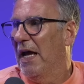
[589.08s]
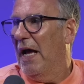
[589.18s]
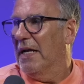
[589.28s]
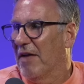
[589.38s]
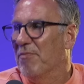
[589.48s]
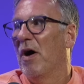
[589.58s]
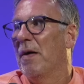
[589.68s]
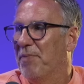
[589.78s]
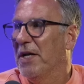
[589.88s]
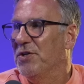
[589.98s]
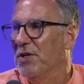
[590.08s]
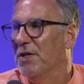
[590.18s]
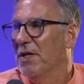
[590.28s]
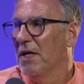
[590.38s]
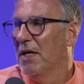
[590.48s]
and give my
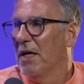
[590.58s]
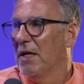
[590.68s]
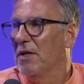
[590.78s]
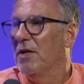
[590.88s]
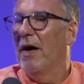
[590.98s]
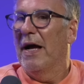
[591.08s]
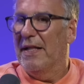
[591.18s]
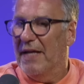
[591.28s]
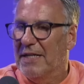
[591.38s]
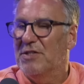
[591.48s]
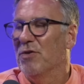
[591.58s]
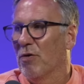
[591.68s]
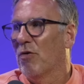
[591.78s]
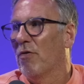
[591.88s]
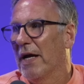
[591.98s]
opinion, like that it's
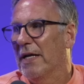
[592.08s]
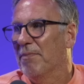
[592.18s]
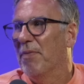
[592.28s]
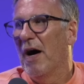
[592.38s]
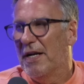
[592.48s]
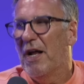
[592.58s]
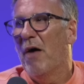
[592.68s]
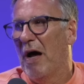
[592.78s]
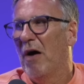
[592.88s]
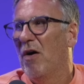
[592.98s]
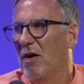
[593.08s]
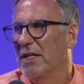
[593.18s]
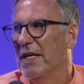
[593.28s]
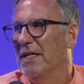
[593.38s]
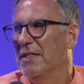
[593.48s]
not great, but I know how hard
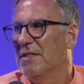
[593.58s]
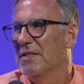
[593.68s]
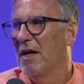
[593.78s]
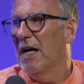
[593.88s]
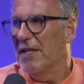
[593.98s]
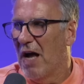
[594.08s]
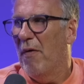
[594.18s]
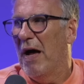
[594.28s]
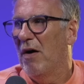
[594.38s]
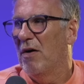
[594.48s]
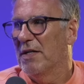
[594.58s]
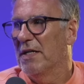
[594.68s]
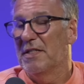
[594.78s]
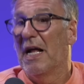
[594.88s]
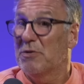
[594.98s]
it is. I know how hard it
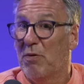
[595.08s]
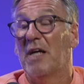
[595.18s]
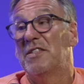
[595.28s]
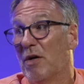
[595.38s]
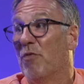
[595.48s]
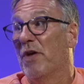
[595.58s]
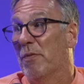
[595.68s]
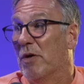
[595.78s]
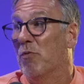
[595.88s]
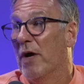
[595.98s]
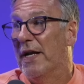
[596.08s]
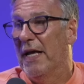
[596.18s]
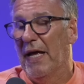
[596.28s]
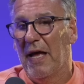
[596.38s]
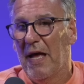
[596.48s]
is. And that's why I still think we win
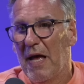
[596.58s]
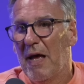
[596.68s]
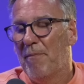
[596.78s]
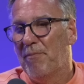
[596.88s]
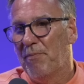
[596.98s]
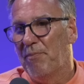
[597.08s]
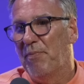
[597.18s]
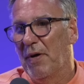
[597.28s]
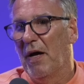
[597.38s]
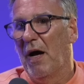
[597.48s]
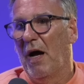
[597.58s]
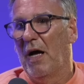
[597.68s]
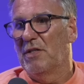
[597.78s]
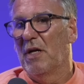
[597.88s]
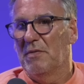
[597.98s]
it. But
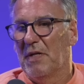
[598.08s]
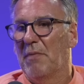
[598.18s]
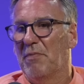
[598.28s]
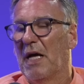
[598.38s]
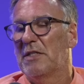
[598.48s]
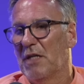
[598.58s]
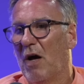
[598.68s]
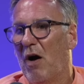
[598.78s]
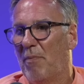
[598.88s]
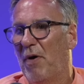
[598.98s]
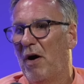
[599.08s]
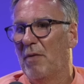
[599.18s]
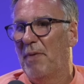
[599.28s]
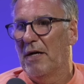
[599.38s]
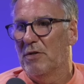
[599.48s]
that's the hard part
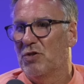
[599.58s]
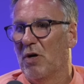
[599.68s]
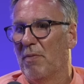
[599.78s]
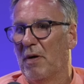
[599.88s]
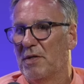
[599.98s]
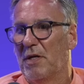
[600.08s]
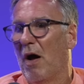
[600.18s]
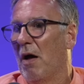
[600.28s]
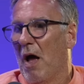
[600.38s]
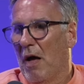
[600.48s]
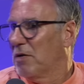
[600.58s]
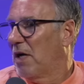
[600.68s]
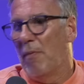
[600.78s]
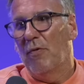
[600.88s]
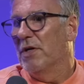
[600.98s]
about the job. You know, a couple of